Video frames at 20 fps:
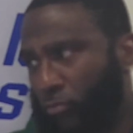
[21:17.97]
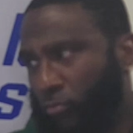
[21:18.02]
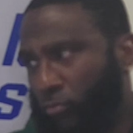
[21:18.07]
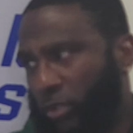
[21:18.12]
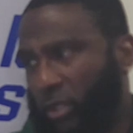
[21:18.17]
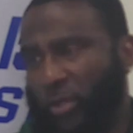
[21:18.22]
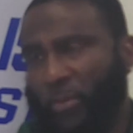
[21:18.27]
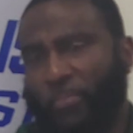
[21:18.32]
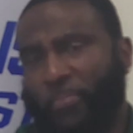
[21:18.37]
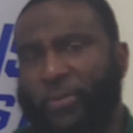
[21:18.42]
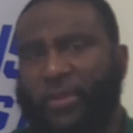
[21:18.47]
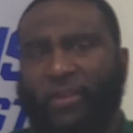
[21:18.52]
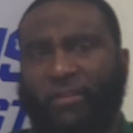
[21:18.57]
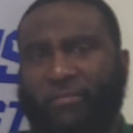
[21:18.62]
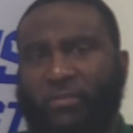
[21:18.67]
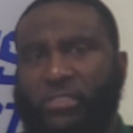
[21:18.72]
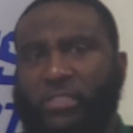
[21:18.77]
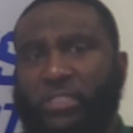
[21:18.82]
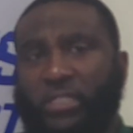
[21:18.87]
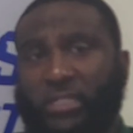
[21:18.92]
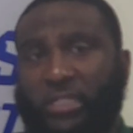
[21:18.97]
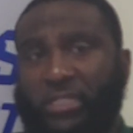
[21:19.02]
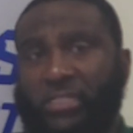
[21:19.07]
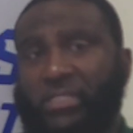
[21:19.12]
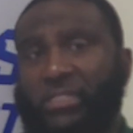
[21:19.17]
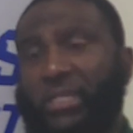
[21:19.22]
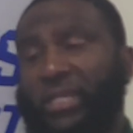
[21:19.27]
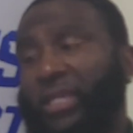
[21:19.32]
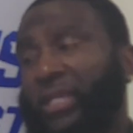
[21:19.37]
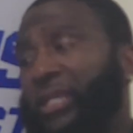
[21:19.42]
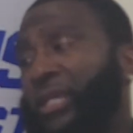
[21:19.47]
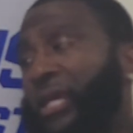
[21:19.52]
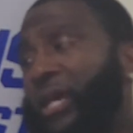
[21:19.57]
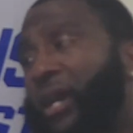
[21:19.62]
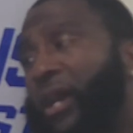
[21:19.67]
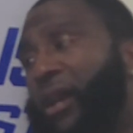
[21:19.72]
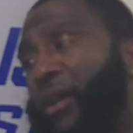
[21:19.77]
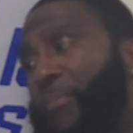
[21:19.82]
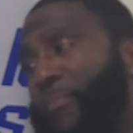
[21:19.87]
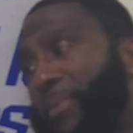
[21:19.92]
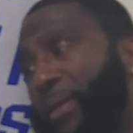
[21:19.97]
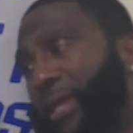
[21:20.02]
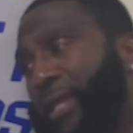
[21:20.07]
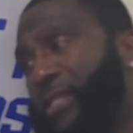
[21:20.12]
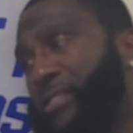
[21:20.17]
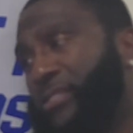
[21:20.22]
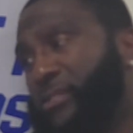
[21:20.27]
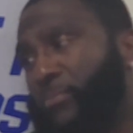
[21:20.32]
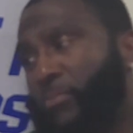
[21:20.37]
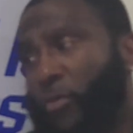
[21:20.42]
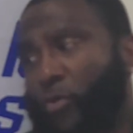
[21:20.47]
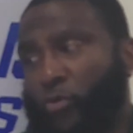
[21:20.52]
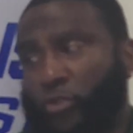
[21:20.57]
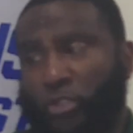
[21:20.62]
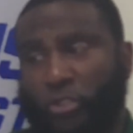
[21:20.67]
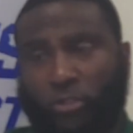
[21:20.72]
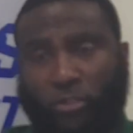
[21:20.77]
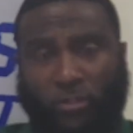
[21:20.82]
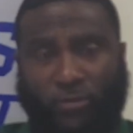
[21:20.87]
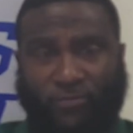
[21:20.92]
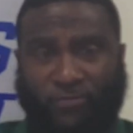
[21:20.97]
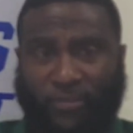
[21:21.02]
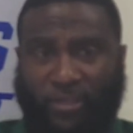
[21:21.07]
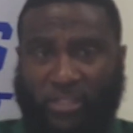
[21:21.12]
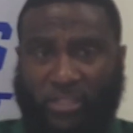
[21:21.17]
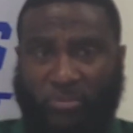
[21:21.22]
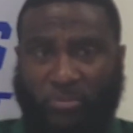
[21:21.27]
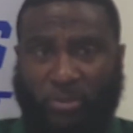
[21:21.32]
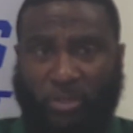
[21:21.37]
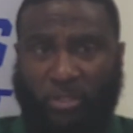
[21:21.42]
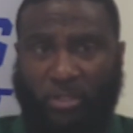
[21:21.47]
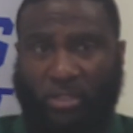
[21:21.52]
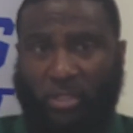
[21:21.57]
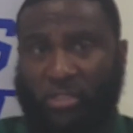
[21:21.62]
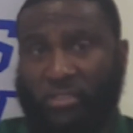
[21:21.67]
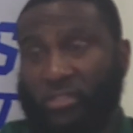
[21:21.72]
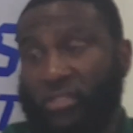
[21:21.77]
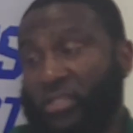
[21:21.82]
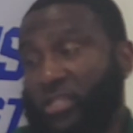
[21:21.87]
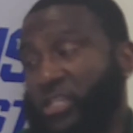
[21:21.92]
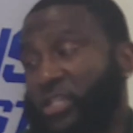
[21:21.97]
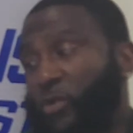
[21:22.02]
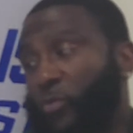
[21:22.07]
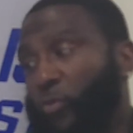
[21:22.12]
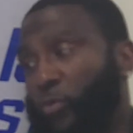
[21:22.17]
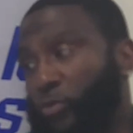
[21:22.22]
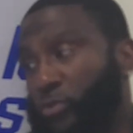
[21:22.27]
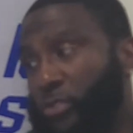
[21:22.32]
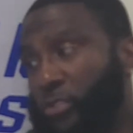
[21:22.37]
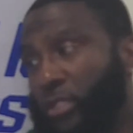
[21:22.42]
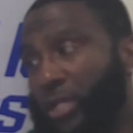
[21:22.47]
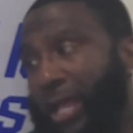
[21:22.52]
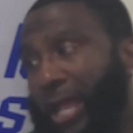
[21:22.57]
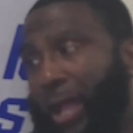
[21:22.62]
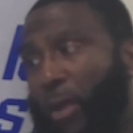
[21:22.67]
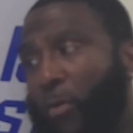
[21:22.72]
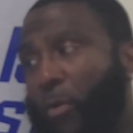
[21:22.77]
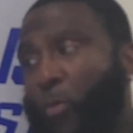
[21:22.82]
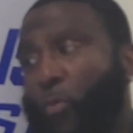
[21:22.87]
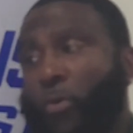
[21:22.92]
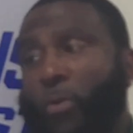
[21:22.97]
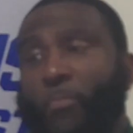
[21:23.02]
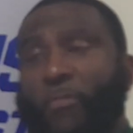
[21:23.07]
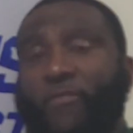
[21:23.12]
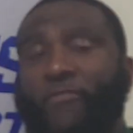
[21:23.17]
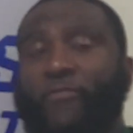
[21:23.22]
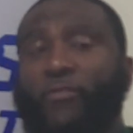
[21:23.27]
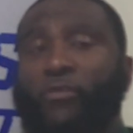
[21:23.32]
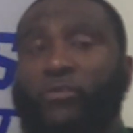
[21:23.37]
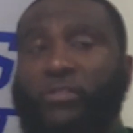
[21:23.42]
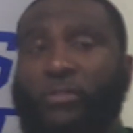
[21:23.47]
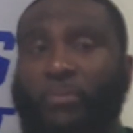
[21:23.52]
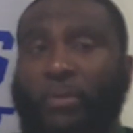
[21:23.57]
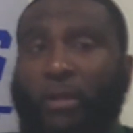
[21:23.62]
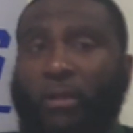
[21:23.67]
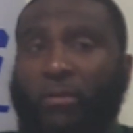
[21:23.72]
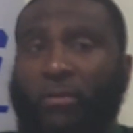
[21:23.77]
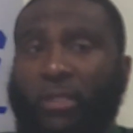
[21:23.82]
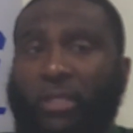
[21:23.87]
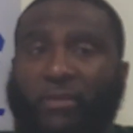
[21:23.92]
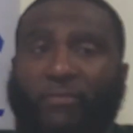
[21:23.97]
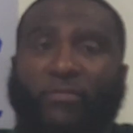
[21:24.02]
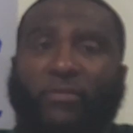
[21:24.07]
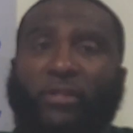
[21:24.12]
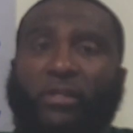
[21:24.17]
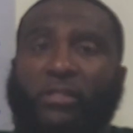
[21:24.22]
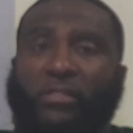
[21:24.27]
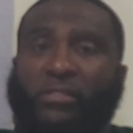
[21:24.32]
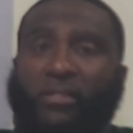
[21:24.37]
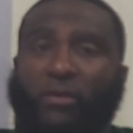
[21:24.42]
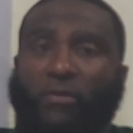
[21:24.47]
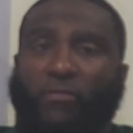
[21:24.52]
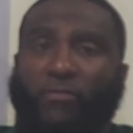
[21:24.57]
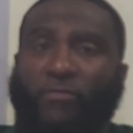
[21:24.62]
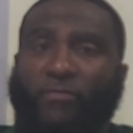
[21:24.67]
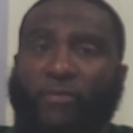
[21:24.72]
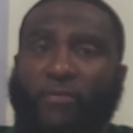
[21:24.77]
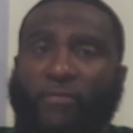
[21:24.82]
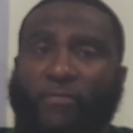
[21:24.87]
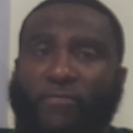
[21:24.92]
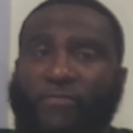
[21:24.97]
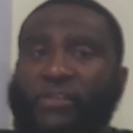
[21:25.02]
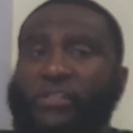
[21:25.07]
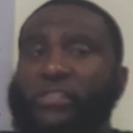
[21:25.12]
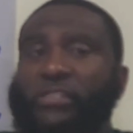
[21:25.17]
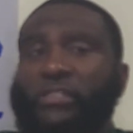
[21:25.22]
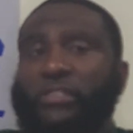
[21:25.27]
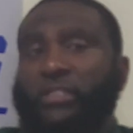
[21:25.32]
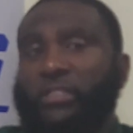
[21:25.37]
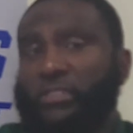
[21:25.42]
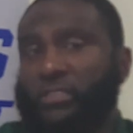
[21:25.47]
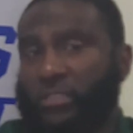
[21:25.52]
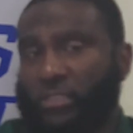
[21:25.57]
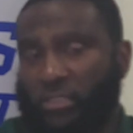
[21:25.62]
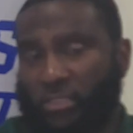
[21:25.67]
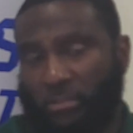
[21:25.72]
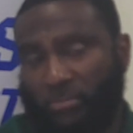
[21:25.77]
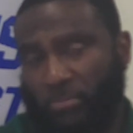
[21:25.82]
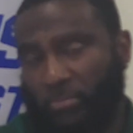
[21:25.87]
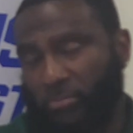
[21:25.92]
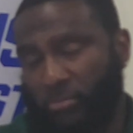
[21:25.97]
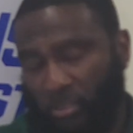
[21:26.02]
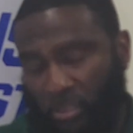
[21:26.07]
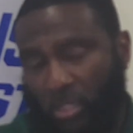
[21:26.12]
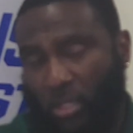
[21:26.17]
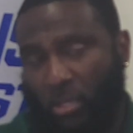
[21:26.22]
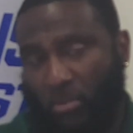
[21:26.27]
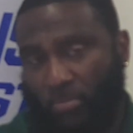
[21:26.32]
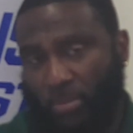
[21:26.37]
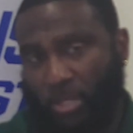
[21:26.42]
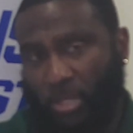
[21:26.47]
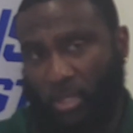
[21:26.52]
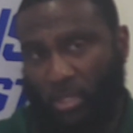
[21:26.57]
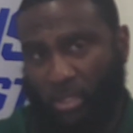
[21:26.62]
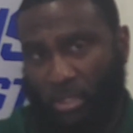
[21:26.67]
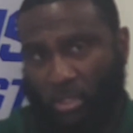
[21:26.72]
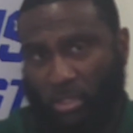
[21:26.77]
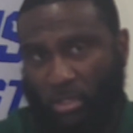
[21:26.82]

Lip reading: comparison and say a man's emotional investment is equal to how a woman feels about giving herself physically to her man.